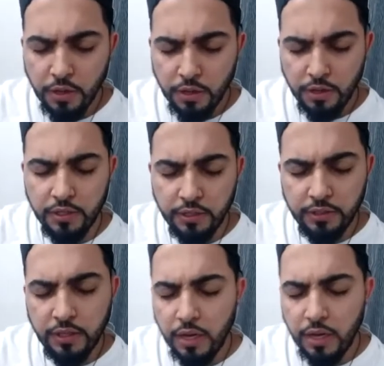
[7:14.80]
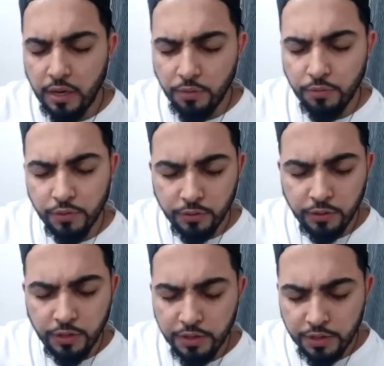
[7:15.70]
and I will live
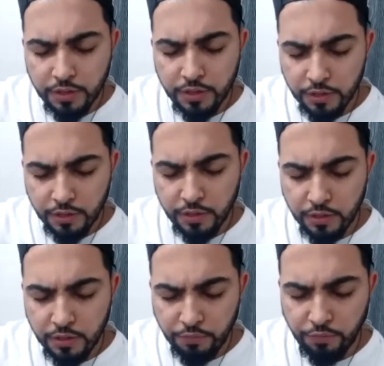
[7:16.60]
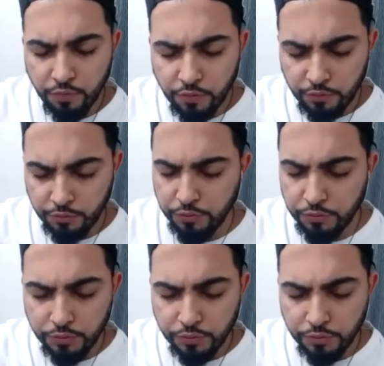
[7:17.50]
for you.